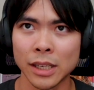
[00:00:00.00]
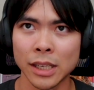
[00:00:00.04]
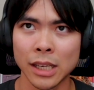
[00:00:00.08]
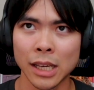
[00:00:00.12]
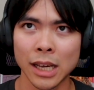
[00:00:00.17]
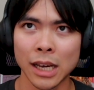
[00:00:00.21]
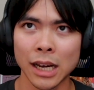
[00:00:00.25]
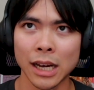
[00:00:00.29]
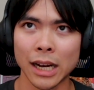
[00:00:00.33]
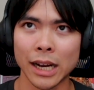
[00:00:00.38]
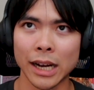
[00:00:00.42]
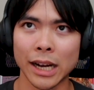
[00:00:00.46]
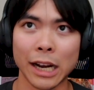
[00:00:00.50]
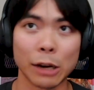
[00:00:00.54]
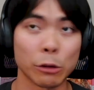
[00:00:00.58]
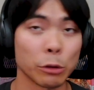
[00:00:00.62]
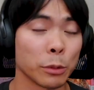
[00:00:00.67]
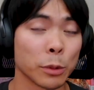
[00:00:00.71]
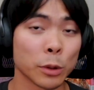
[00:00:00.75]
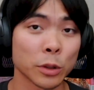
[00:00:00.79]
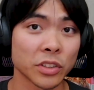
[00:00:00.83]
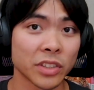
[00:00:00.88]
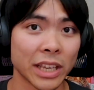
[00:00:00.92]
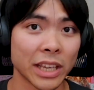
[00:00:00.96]
I
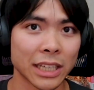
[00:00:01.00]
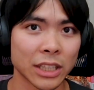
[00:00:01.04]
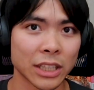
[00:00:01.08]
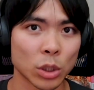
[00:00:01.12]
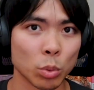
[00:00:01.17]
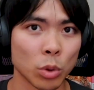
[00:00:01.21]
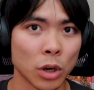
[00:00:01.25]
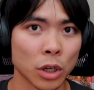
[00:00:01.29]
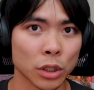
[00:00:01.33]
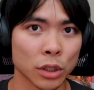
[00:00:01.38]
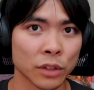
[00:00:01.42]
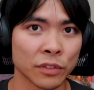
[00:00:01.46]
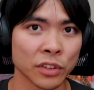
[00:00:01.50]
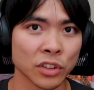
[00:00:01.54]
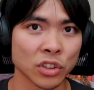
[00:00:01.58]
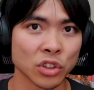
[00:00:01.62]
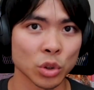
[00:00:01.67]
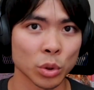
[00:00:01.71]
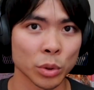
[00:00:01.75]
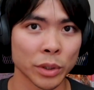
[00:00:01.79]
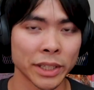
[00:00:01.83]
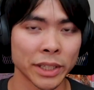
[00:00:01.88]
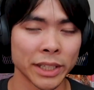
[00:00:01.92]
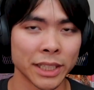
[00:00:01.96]
remember staying at the Waldorf
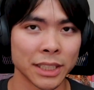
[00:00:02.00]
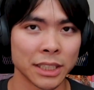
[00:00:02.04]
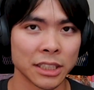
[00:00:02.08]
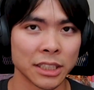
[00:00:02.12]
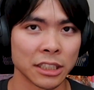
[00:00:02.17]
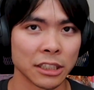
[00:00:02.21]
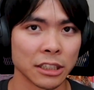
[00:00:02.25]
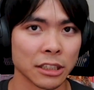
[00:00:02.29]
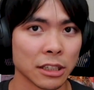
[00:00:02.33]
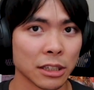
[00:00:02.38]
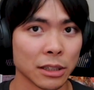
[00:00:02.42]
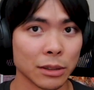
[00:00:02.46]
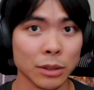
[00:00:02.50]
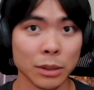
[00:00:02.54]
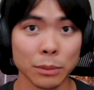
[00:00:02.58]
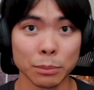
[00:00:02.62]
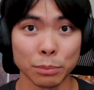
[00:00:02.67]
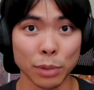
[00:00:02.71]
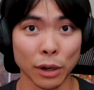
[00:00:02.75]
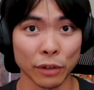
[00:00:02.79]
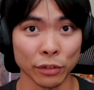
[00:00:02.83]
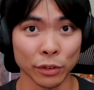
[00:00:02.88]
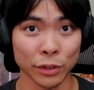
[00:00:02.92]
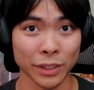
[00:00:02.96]
Astoria in
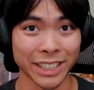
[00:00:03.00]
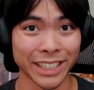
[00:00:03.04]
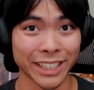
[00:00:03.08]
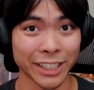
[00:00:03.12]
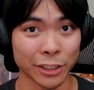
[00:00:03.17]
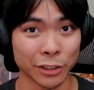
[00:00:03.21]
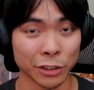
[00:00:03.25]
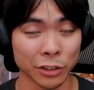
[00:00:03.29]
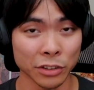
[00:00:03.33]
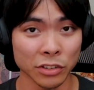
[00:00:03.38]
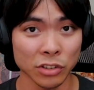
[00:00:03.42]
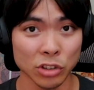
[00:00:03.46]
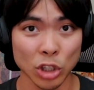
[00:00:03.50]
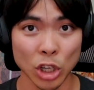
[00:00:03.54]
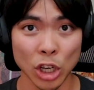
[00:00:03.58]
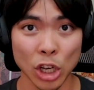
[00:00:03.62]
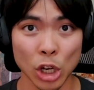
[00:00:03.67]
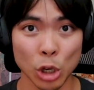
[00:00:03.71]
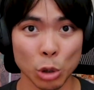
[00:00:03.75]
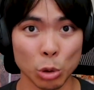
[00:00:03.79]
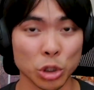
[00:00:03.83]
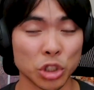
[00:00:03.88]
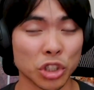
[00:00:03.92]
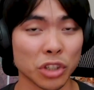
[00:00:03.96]
Beverly Hills,
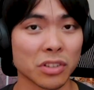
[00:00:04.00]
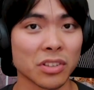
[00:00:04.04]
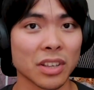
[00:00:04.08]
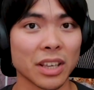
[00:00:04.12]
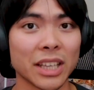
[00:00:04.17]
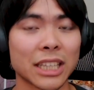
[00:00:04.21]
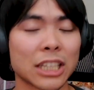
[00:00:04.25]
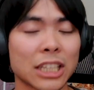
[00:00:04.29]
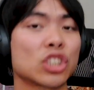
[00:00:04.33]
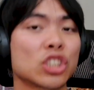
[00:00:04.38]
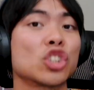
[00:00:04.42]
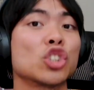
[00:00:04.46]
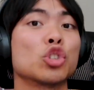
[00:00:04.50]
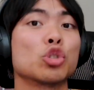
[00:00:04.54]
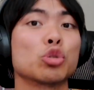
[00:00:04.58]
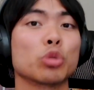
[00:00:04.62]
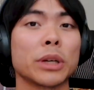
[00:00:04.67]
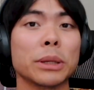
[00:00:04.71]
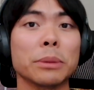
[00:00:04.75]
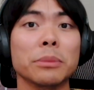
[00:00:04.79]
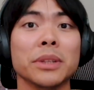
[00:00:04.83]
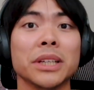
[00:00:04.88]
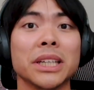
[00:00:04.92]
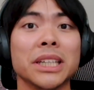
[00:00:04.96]
which is
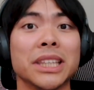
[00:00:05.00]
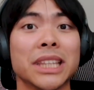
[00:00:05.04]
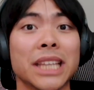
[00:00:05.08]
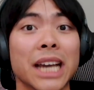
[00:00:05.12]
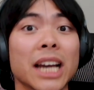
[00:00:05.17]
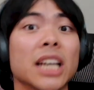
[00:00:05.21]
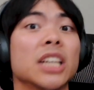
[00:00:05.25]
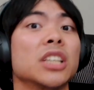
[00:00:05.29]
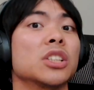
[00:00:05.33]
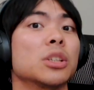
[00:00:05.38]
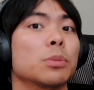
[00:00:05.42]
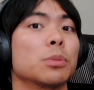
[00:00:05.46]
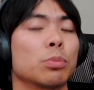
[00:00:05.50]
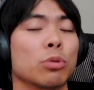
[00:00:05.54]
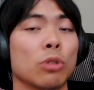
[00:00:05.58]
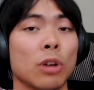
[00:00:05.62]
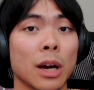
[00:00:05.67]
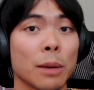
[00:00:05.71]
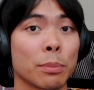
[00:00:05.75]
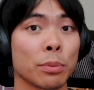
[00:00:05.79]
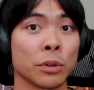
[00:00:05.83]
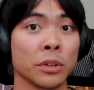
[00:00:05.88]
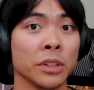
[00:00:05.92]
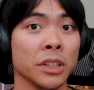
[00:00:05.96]
extremely nice
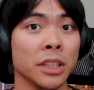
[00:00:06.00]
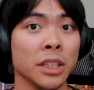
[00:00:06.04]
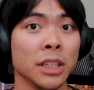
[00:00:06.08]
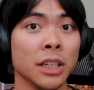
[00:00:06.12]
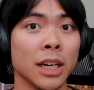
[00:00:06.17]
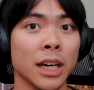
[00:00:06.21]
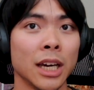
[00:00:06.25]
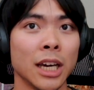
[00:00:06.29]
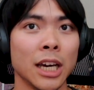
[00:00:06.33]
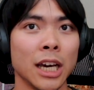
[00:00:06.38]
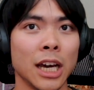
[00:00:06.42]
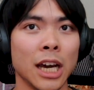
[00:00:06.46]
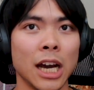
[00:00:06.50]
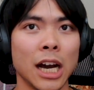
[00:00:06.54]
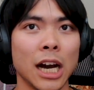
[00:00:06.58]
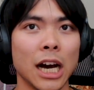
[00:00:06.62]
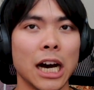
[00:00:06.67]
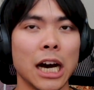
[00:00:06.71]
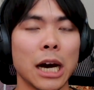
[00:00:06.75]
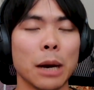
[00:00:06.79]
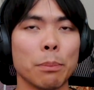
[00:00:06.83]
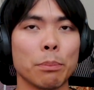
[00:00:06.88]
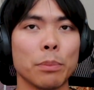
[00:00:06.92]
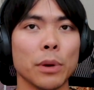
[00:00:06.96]
property,
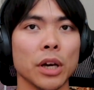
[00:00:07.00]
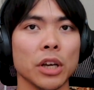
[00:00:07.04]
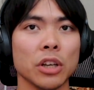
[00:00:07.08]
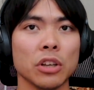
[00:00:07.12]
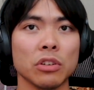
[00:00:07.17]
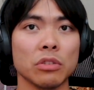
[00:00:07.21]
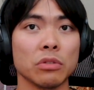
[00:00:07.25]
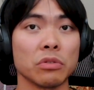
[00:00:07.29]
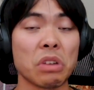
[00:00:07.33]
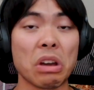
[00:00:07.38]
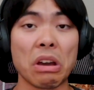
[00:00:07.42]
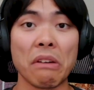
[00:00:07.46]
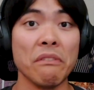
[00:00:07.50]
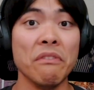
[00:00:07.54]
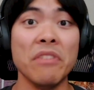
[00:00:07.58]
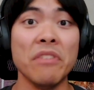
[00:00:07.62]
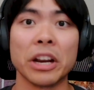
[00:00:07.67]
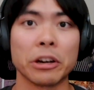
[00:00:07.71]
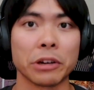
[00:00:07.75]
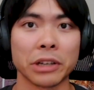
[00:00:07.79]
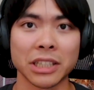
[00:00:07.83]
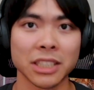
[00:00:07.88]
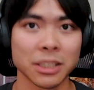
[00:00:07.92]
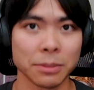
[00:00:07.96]
but
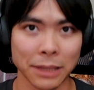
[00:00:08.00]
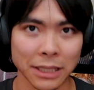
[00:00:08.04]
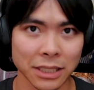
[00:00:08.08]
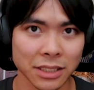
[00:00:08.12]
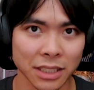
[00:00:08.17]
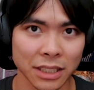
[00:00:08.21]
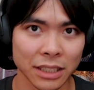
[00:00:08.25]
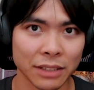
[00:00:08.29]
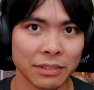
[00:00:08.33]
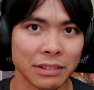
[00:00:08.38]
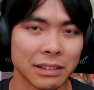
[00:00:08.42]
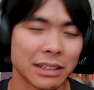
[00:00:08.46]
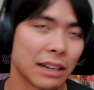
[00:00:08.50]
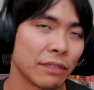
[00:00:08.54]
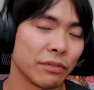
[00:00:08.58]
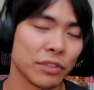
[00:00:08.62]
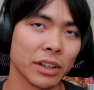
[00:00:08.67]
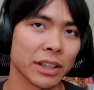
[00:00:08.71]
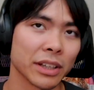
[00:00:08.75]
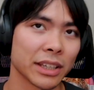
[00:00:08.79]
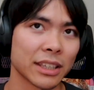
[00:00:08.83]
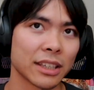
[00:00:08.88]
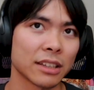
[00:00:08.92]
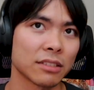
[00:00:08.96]
very expensive. I feel
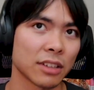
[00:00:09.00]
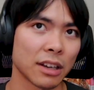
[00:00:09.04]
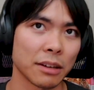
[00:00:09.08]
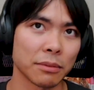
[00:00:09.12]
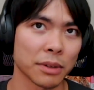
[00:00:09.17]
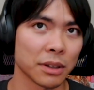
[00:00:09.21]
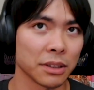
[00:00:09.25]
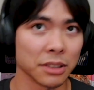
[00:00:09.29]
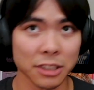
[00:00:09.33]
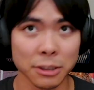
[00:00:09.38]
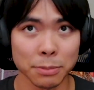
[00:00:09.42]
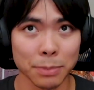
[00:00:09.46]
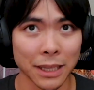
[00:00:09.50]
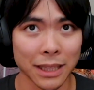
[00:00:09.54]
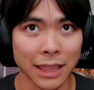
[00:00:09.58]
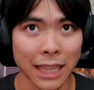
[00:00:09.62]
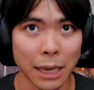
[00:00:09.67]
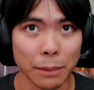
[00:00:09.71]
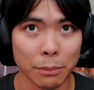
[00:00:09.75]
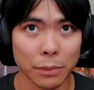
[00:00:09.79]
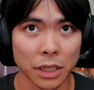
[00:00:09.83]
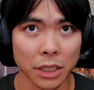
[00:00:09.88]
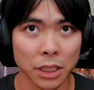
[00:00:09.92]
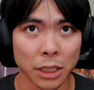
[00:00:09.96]
like I'm going to spend that
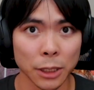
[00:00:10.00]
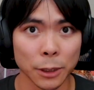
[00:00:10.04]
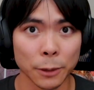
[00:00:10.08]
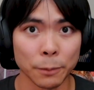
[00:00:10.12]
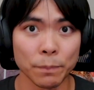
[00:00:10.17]
many